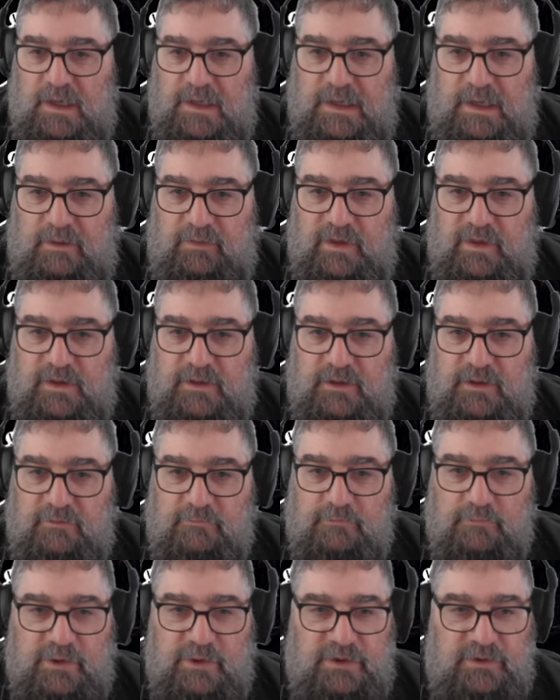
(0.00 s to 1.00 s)
nothing that
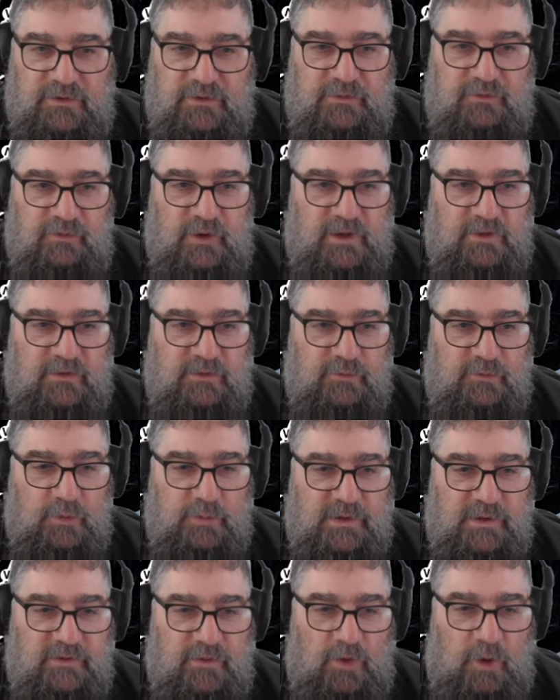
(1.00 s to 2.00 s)
really detracts
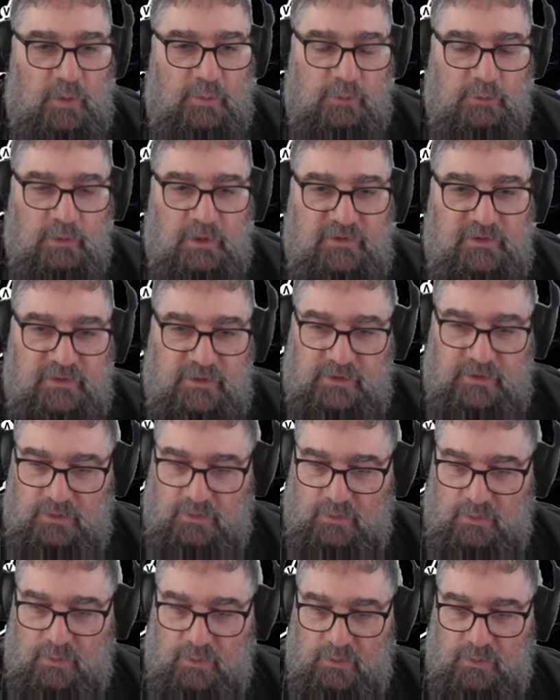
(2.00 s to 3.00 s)
from its operation
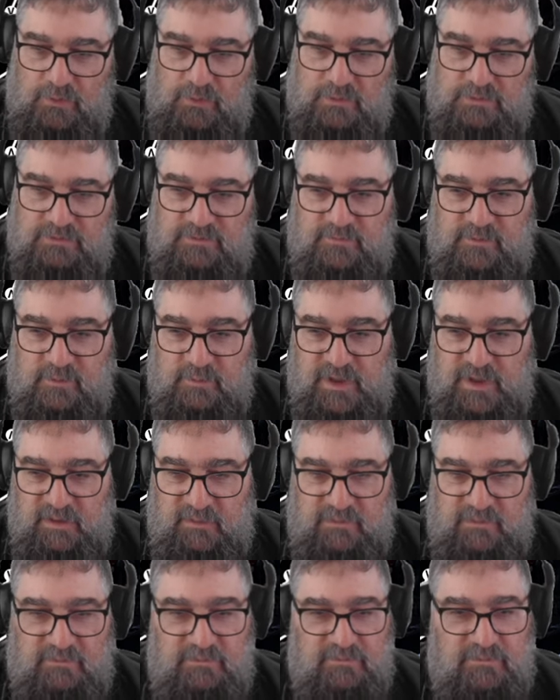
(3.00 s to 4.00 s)
or, for me,
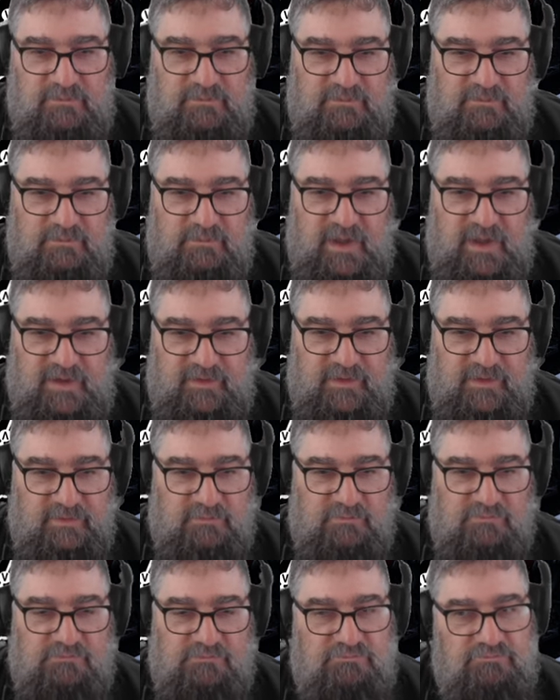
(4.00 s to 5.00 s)
makes it
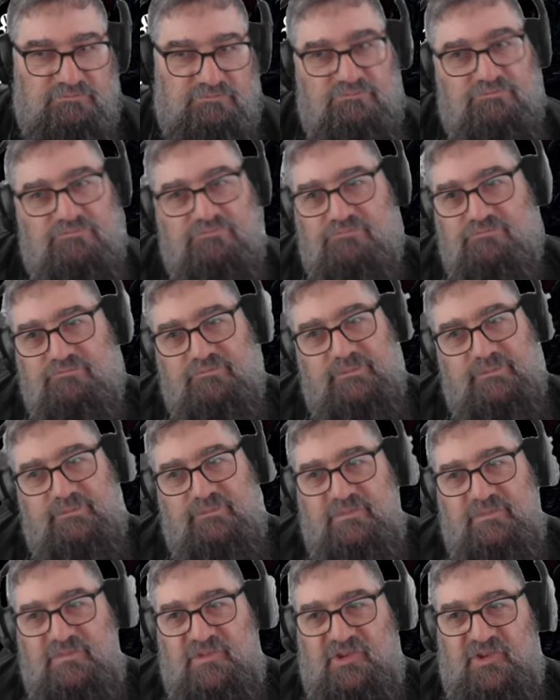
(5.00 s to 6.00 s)

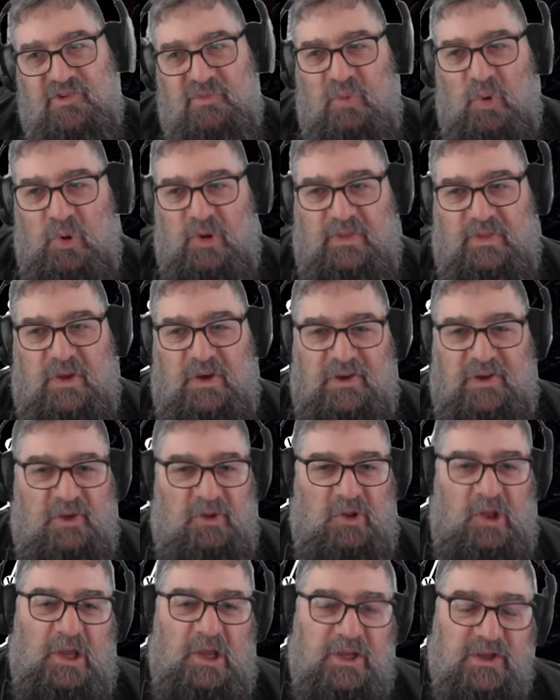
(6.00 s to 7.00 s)
to the point that I
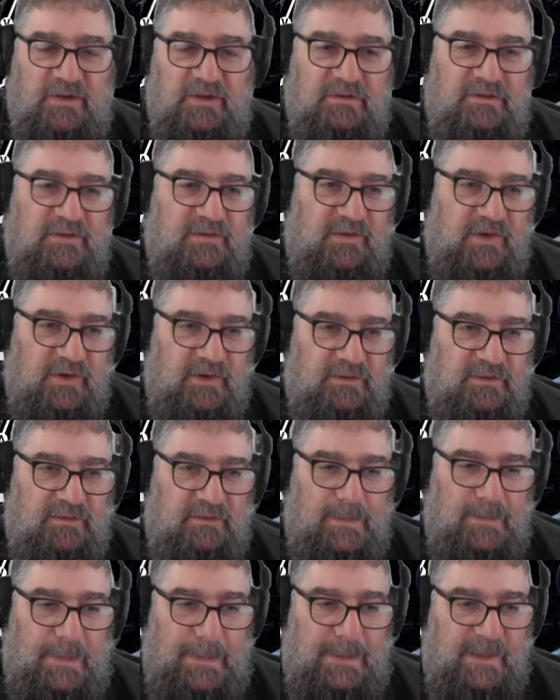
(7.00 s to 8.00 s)
don't like it, so
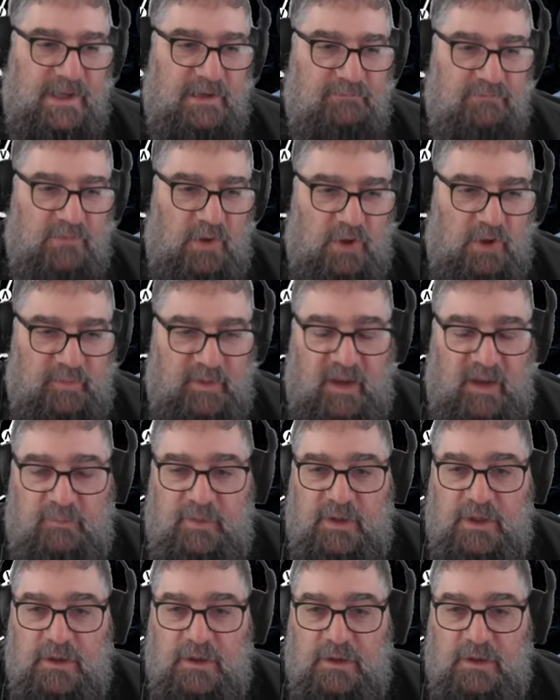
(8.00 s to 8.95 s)
yeah, I'd be happy.